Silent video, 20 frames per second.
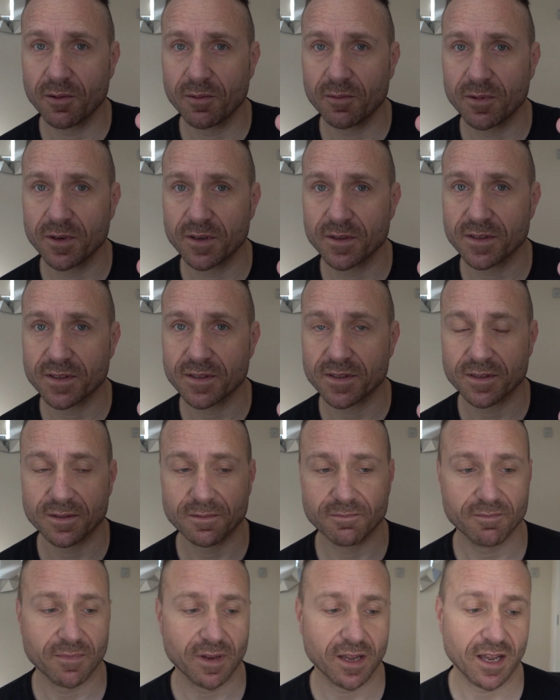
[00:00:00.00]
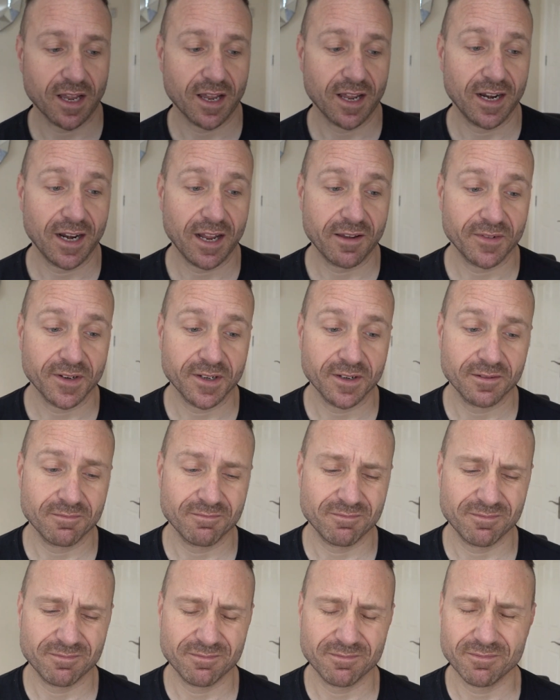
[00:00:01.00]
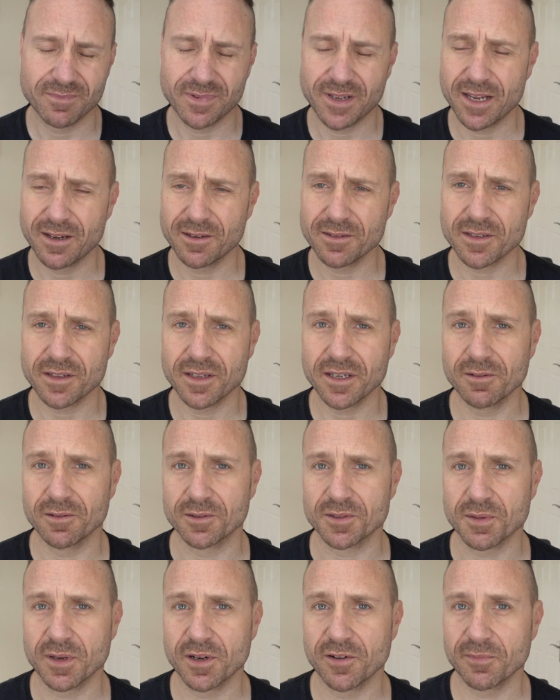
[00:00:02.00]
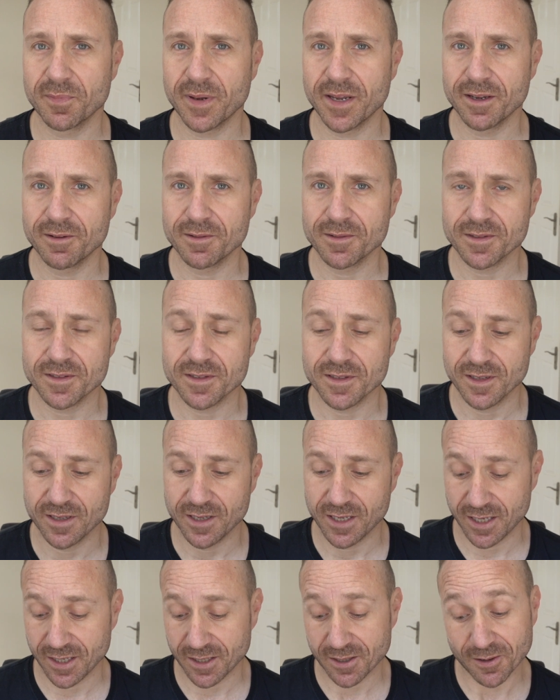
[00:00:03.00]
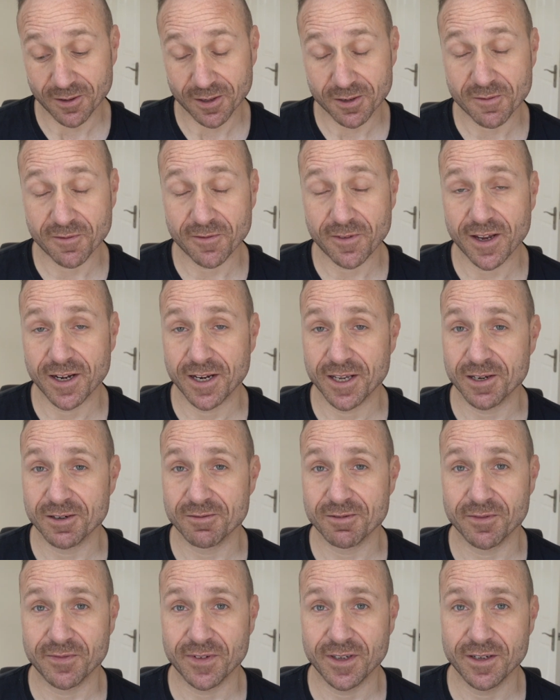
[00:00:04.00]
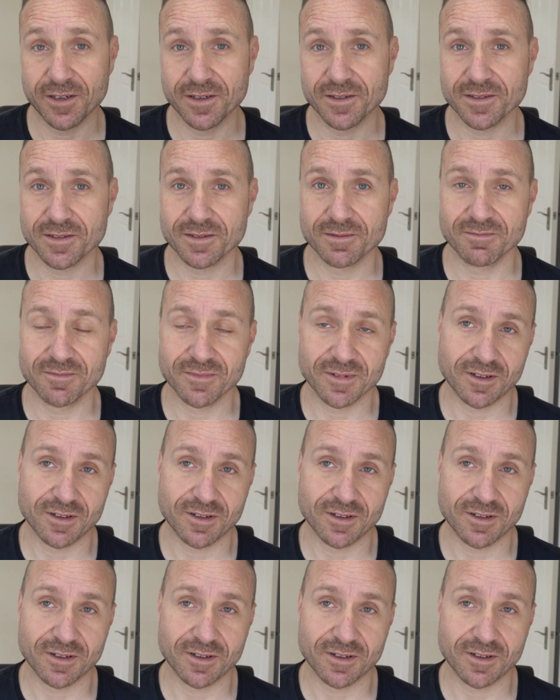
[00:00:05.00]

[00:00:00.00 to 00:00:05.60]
was £11 I think, or £12. It got fairly good reviews.